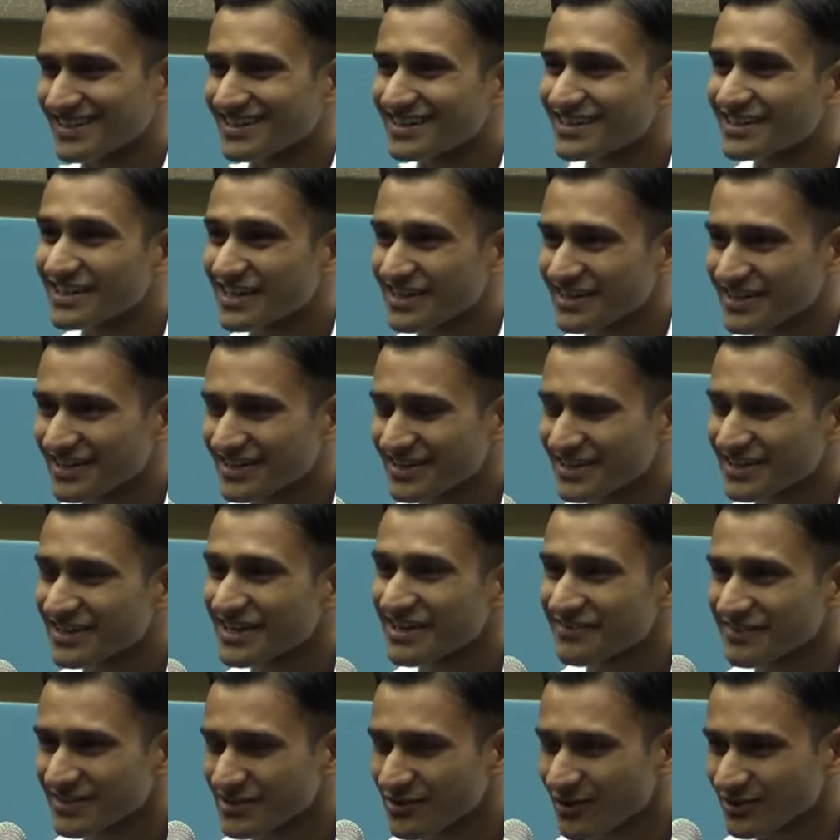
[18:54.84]
Good, uh, good
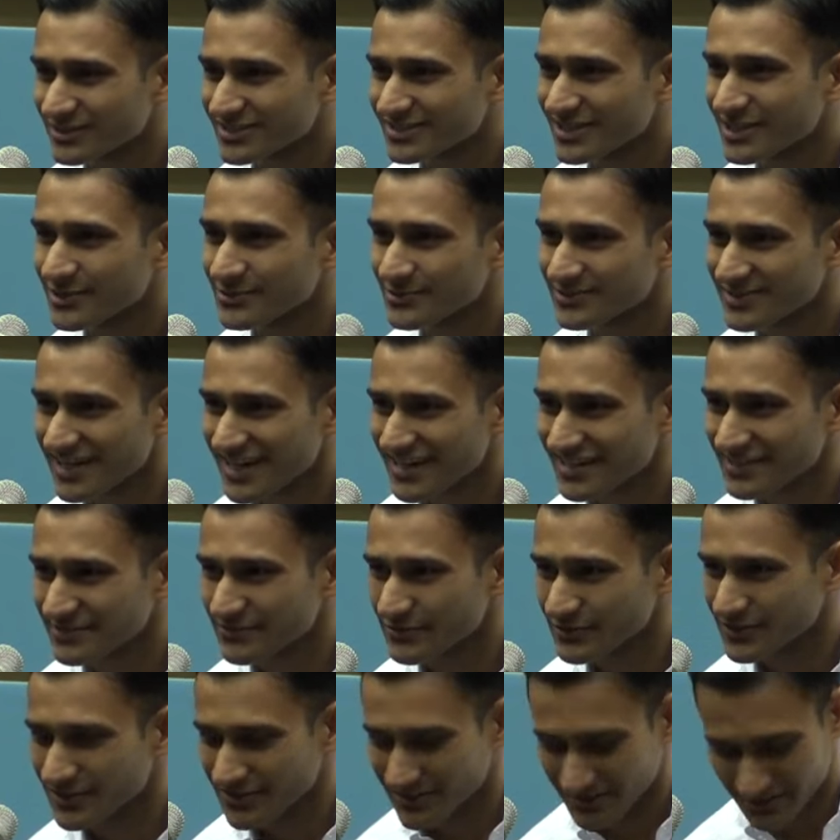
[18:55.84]
evening, Doctor Tharoor. Thanks
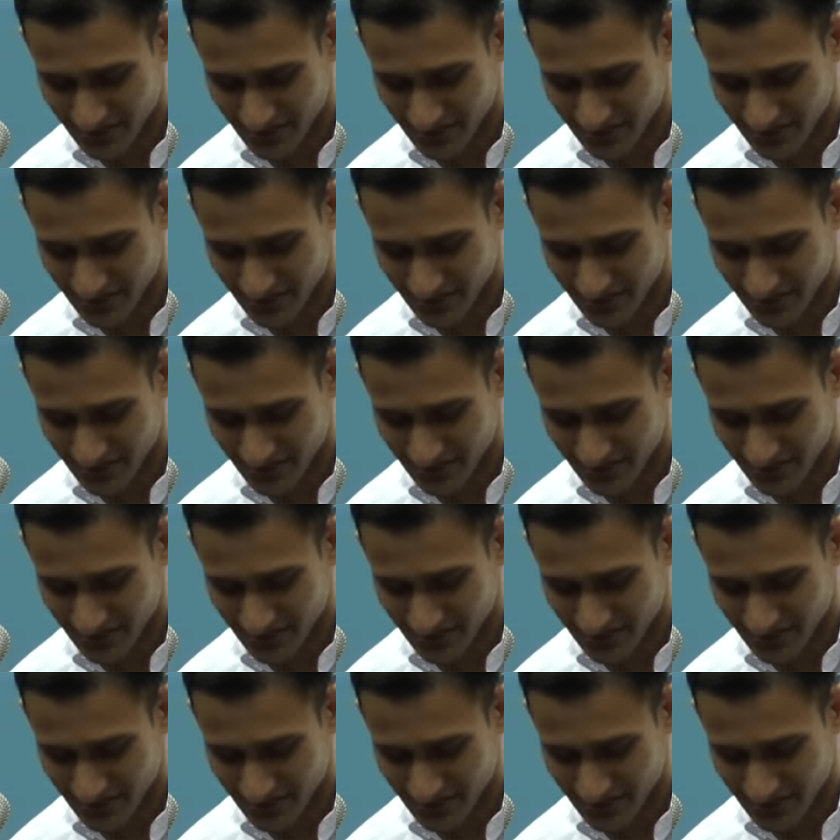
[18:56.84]
for the